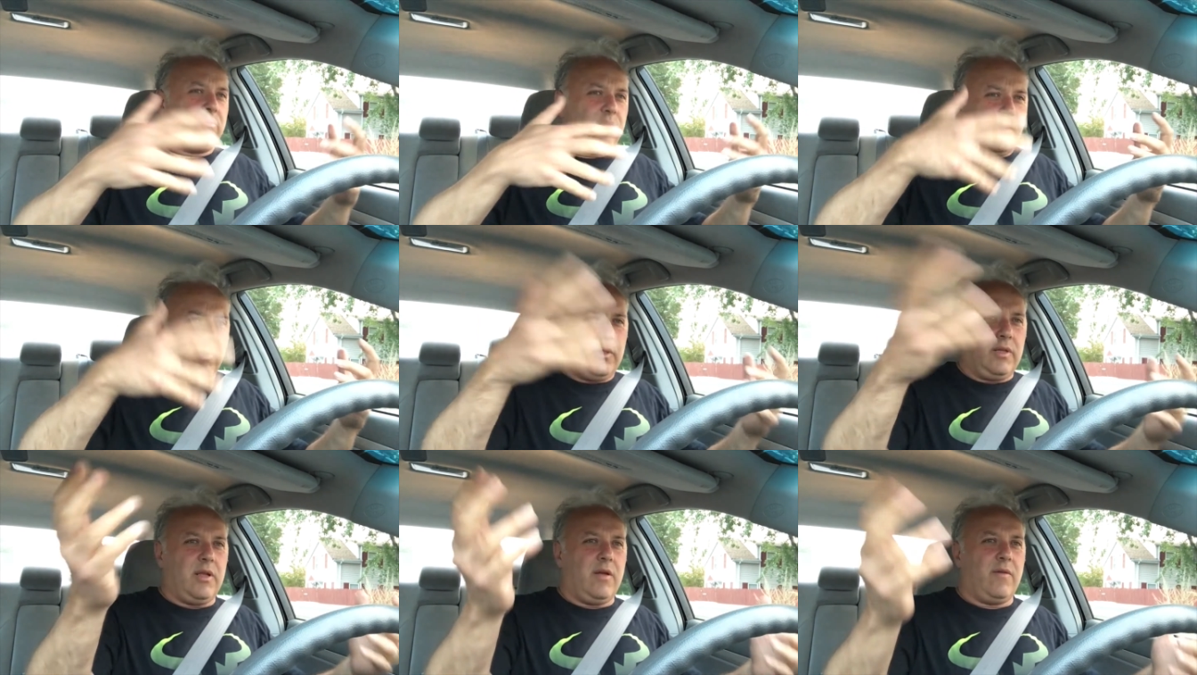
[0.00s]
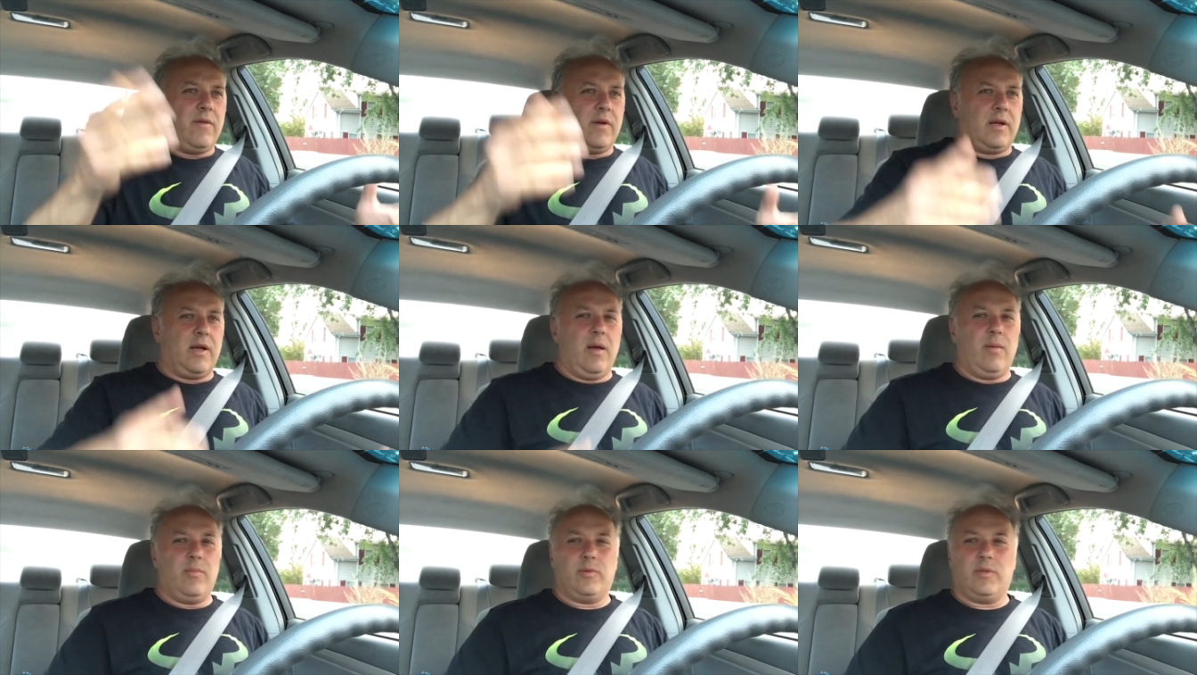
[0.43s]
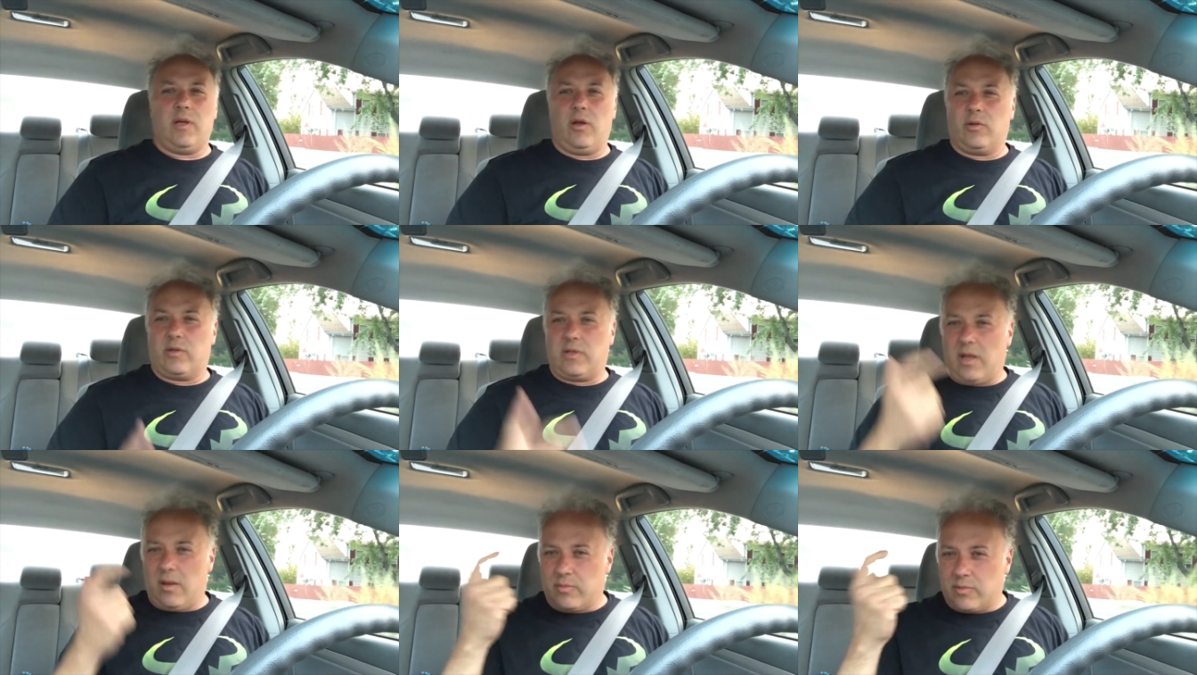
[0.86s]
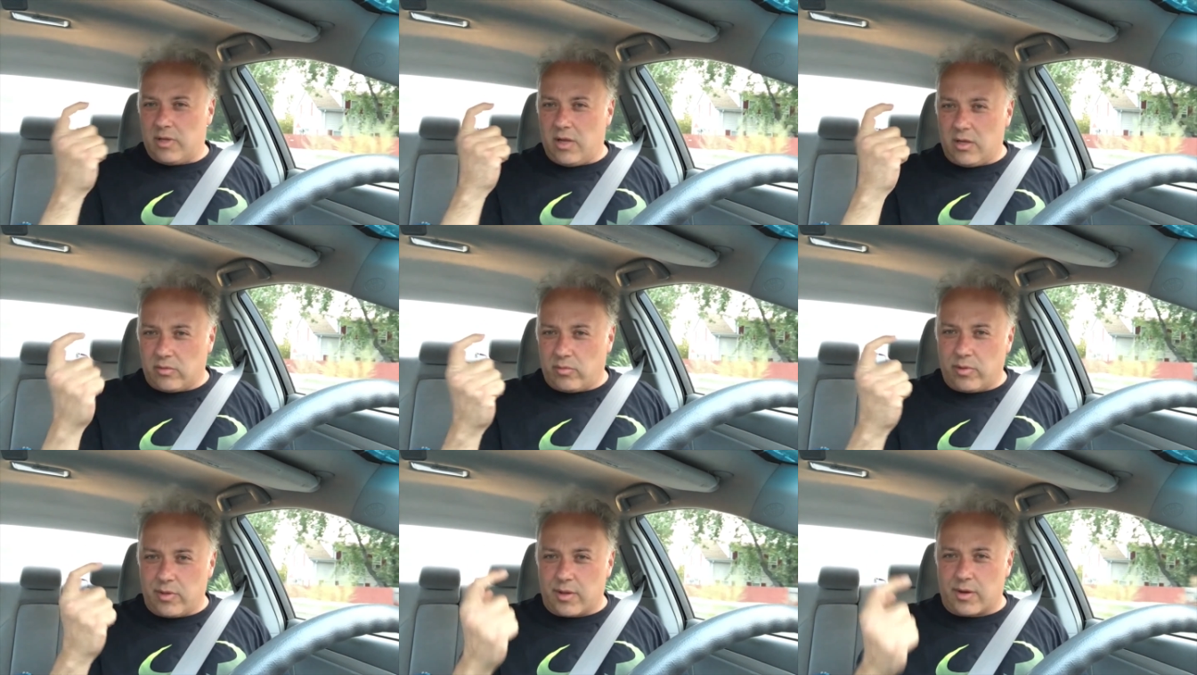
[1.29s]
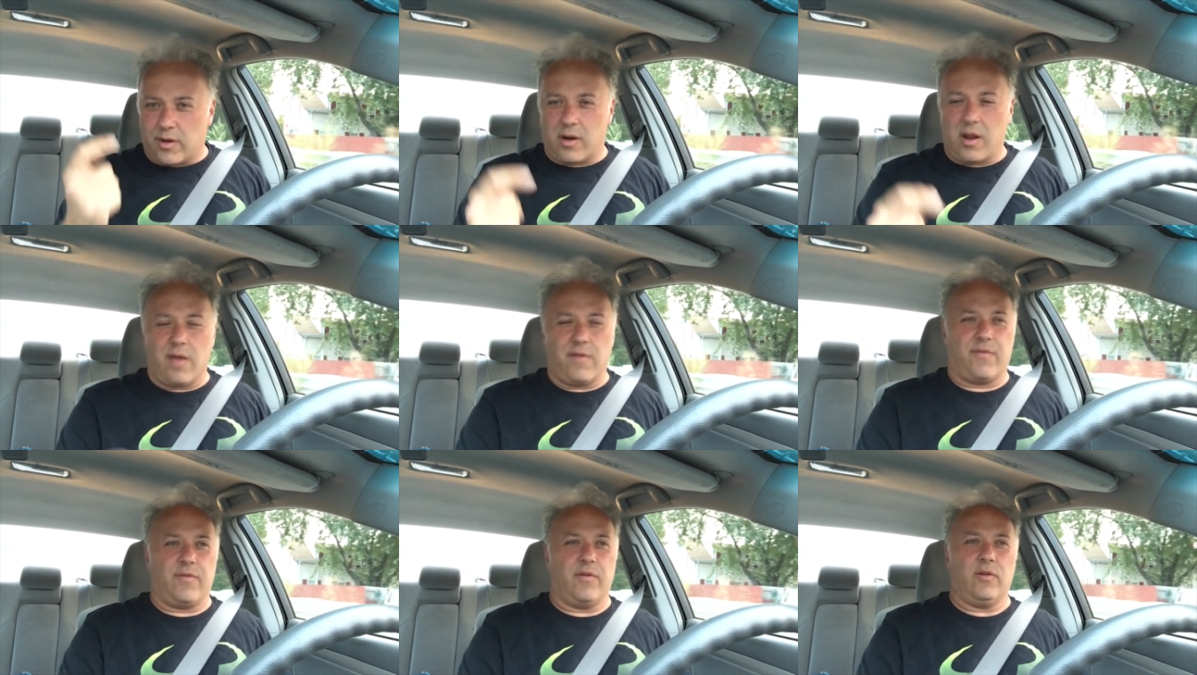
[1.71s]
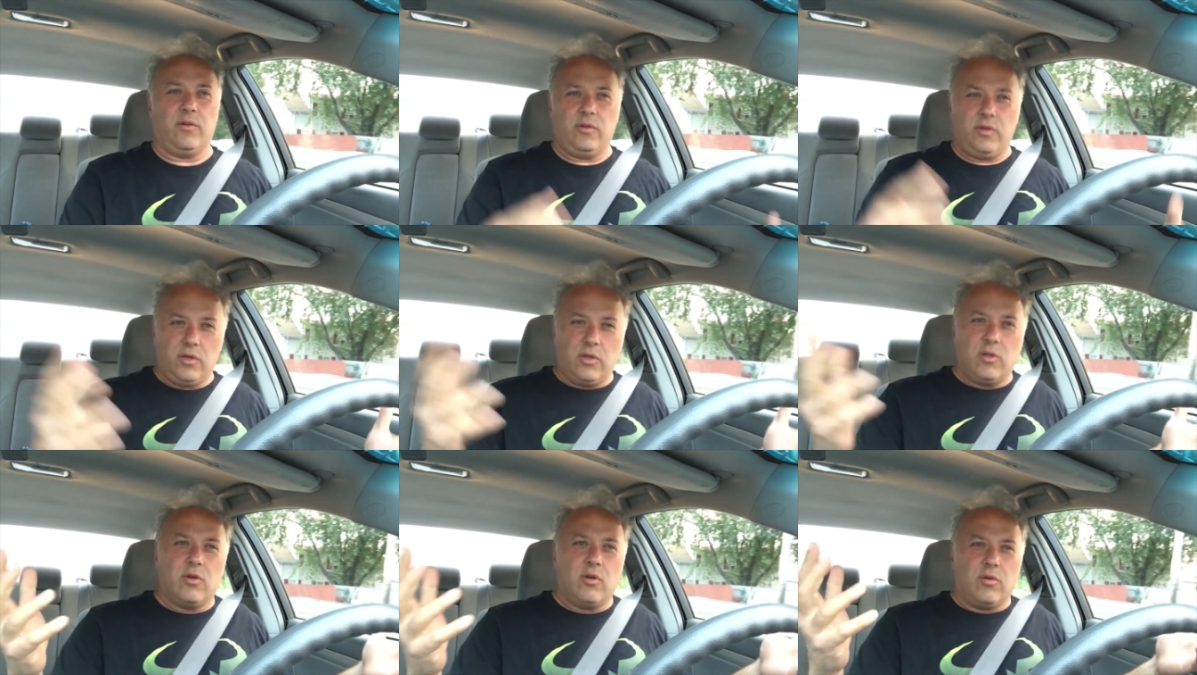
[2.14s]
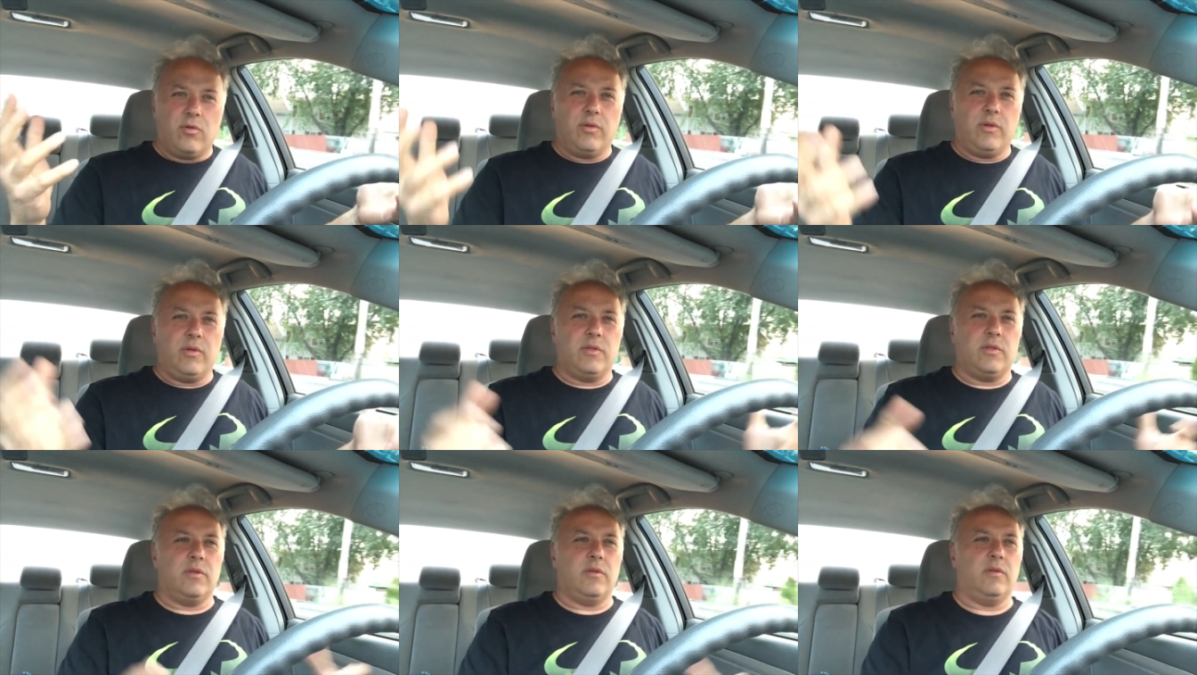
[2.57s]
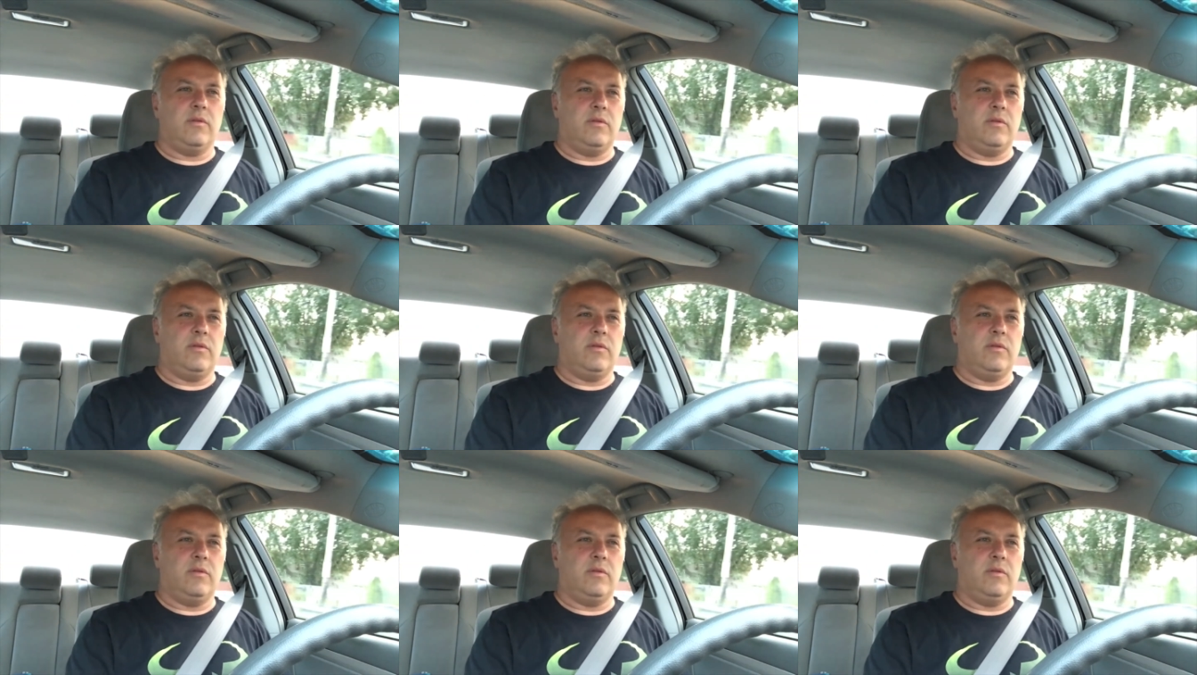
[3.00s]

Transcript: whatever comes out comes out with a rifle you know these are